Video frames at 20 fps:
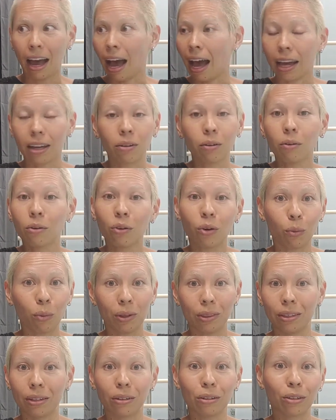I don't know
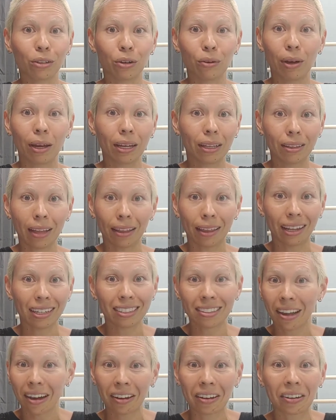what they're doing.
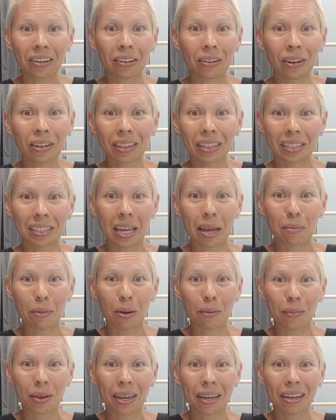That's not going to look the same
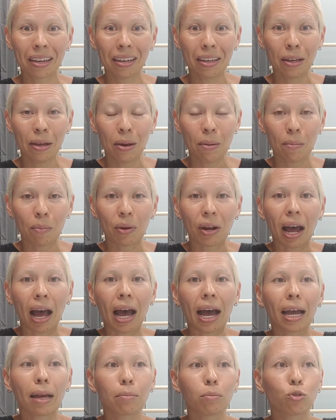on me. But
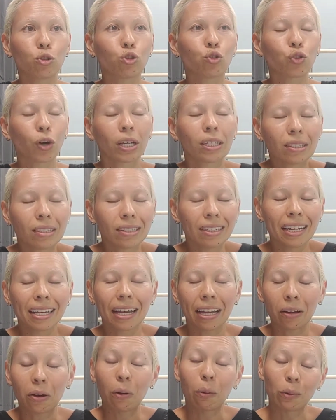I am trusting
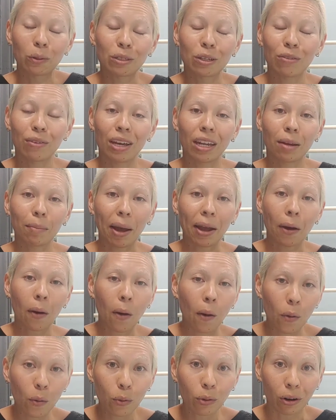and cultivating my
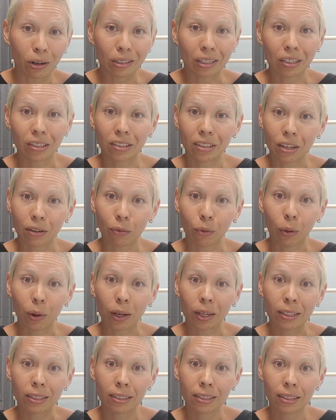own artistic
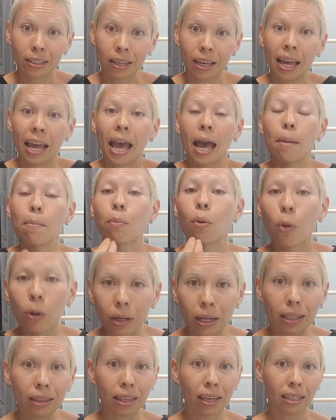voice and
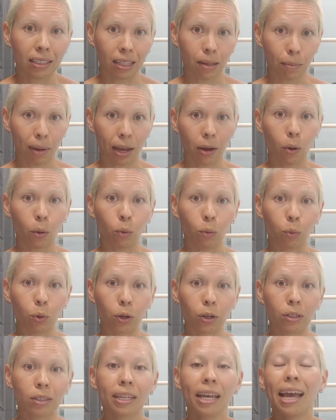putting things in my own
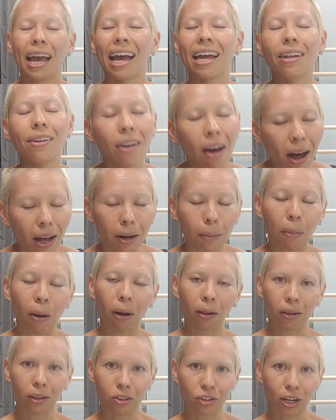words and not
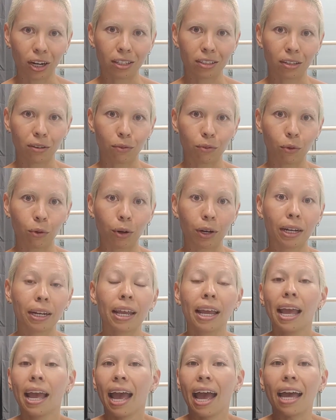apologizing for it
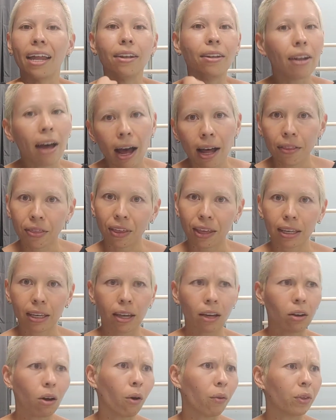and not
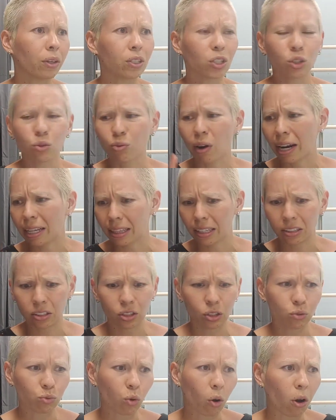thinking, oh, this is right, this
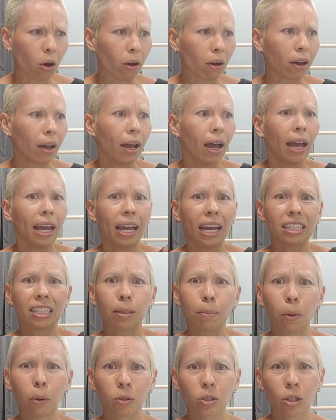is wrong, it's
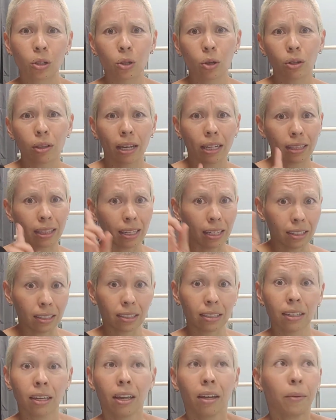supposed to look like
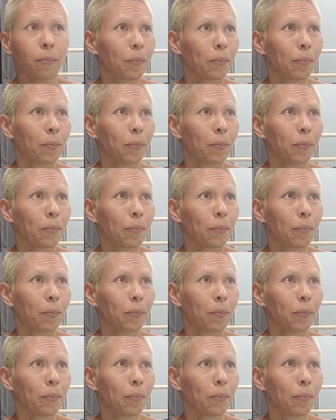this,